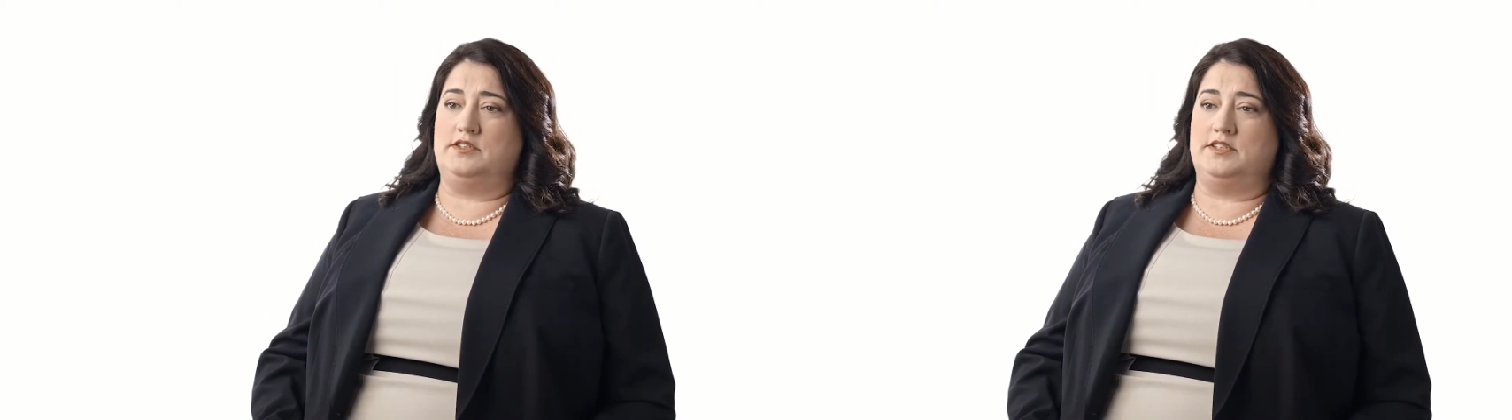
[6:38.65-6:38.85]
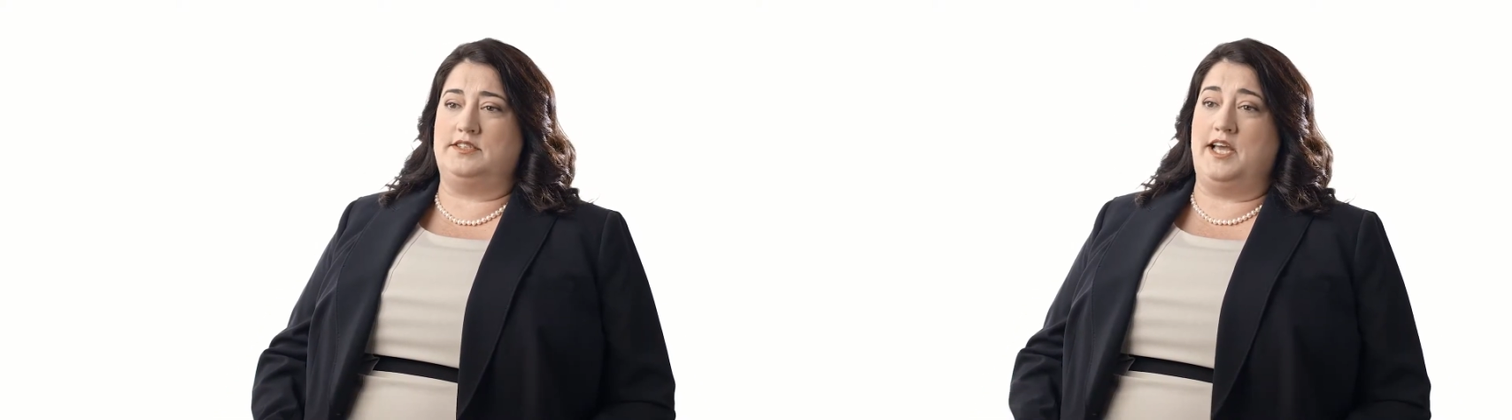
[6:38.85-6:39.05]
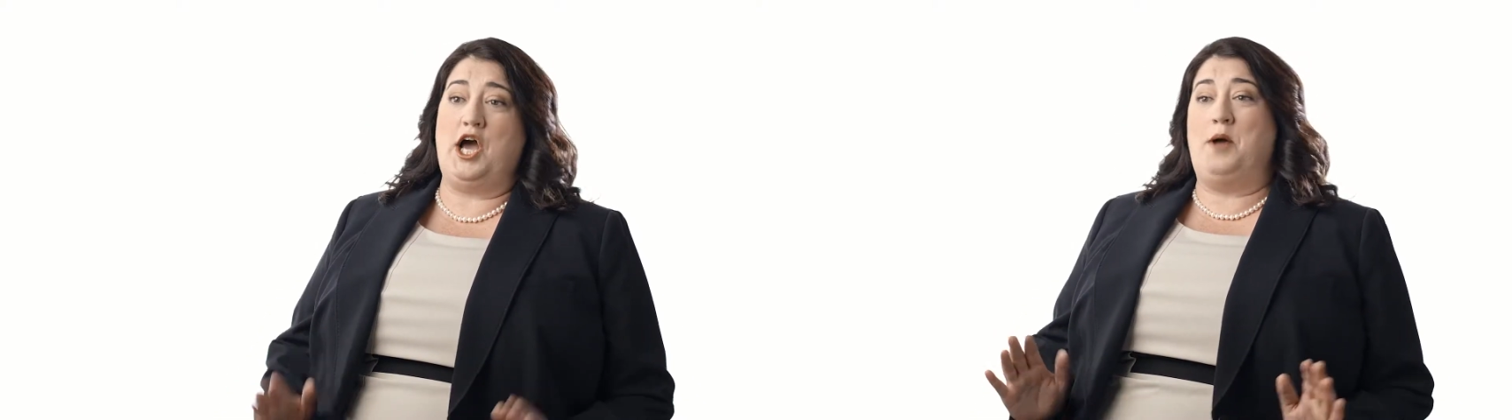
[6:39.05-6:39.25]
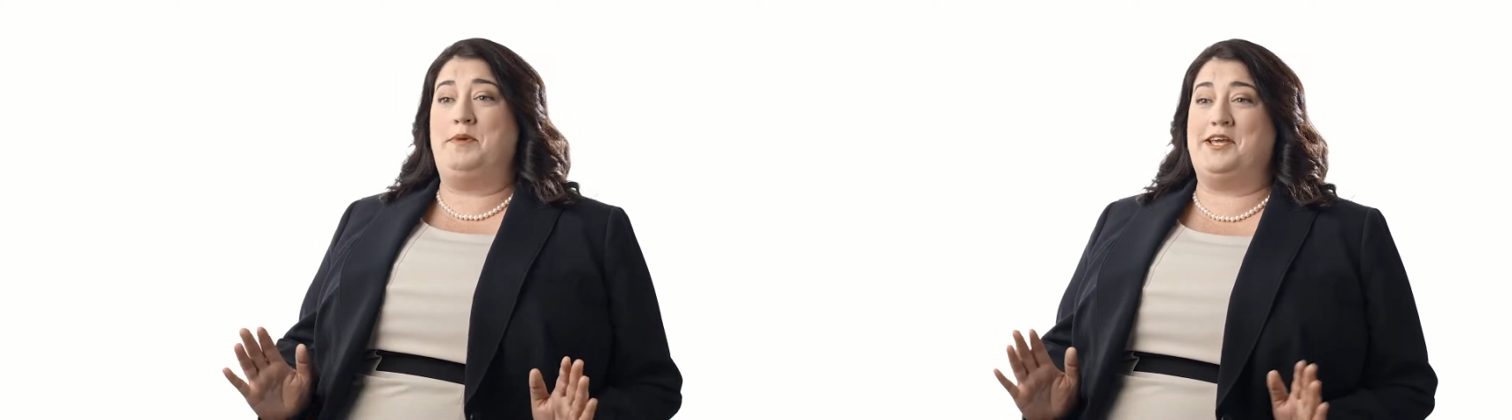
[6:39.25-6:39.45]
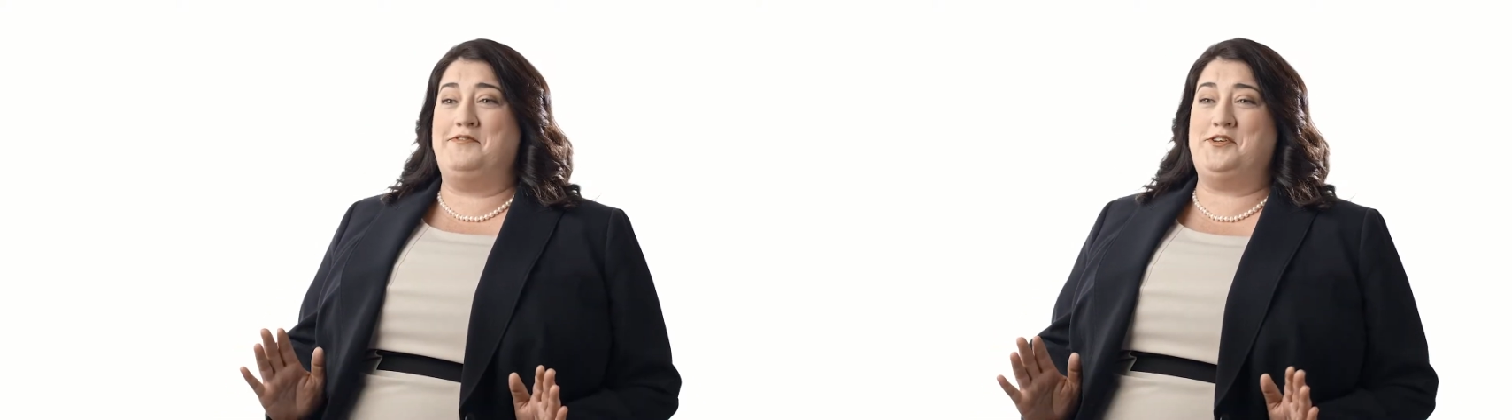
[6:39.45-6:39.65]
and just say, I'm
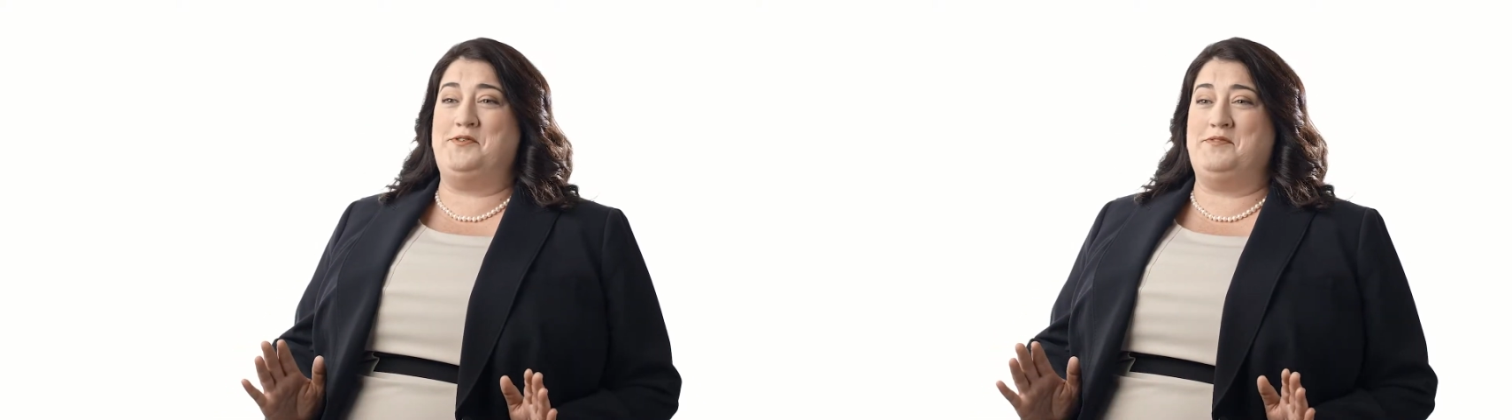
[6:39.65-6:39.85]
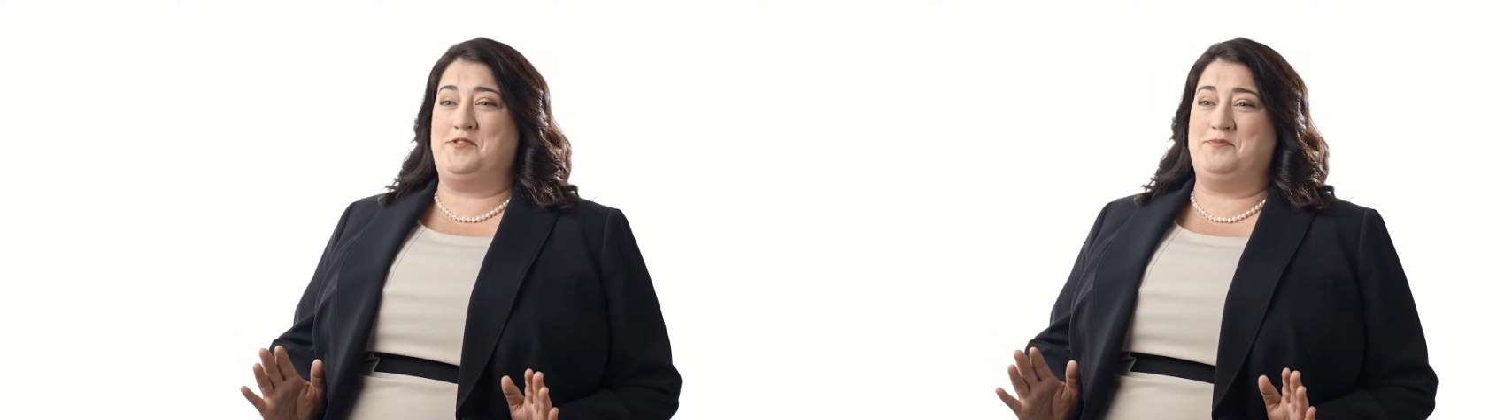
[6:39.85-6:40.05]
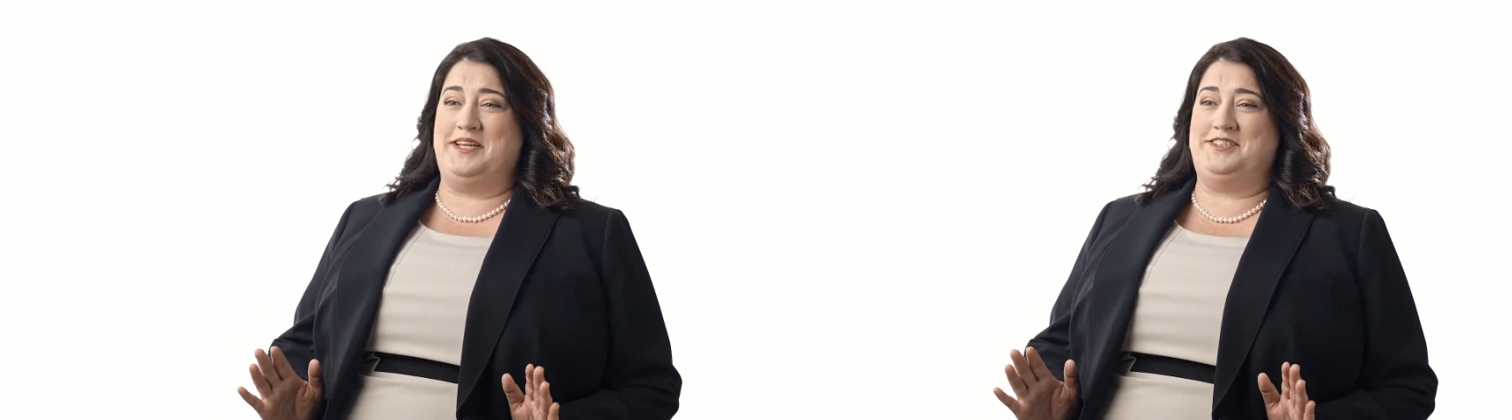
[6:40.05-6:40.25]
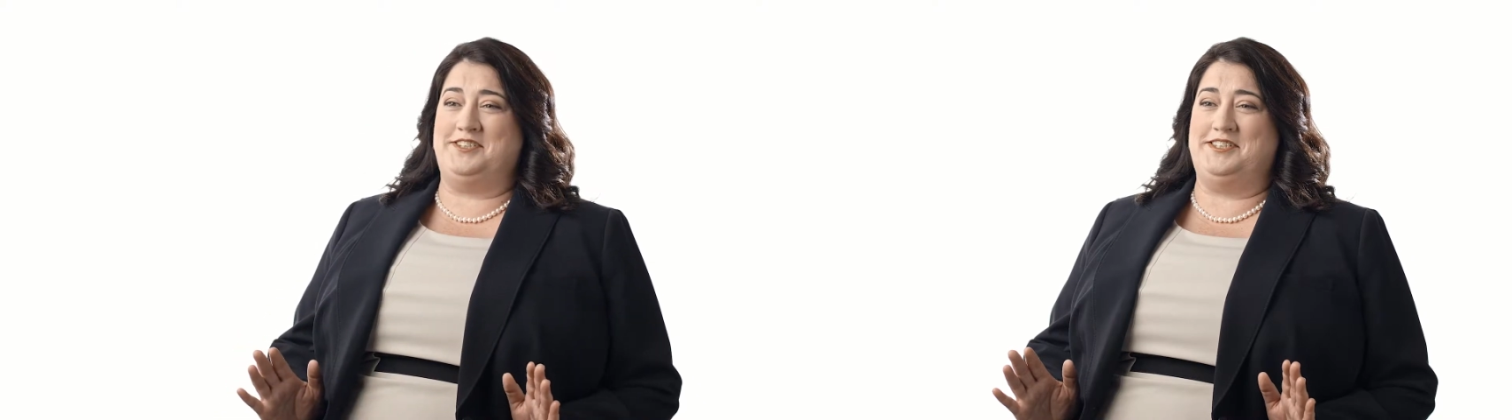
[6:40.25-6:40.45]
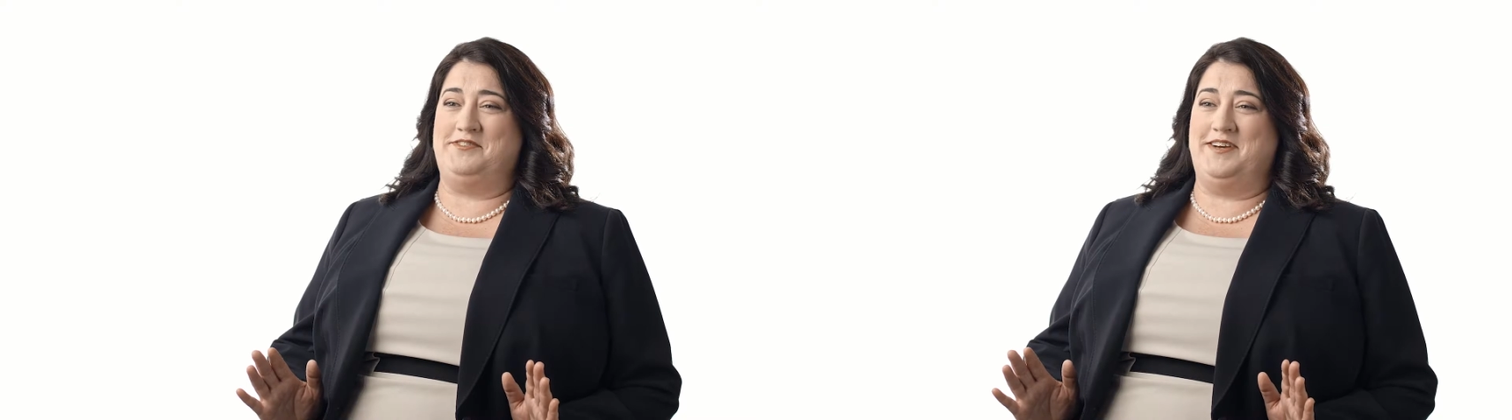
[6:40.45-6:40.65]
not giving you
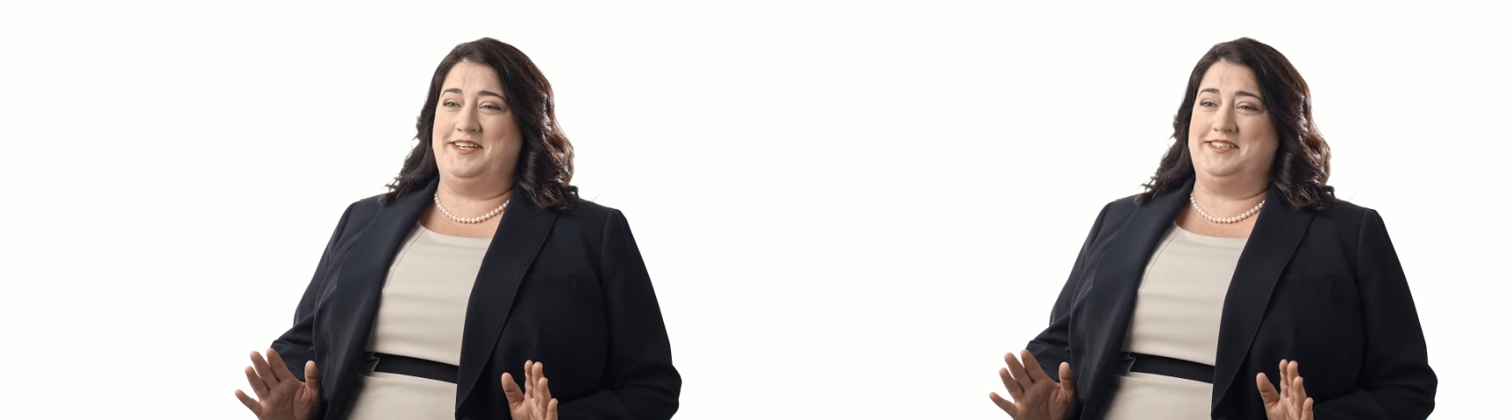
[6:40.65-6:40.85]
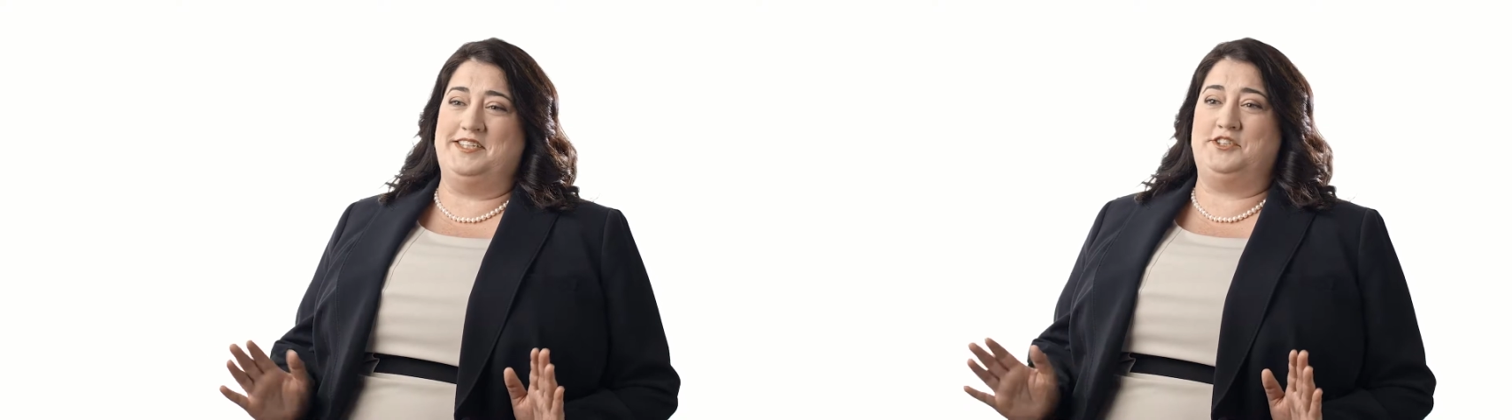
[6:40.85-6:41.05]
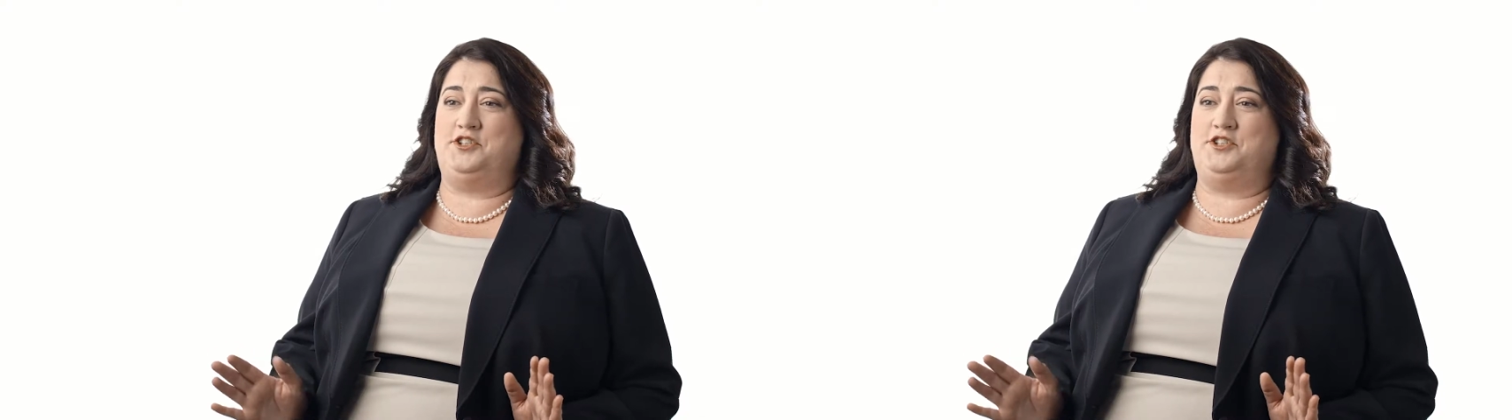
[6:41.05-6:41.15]
information, defendant,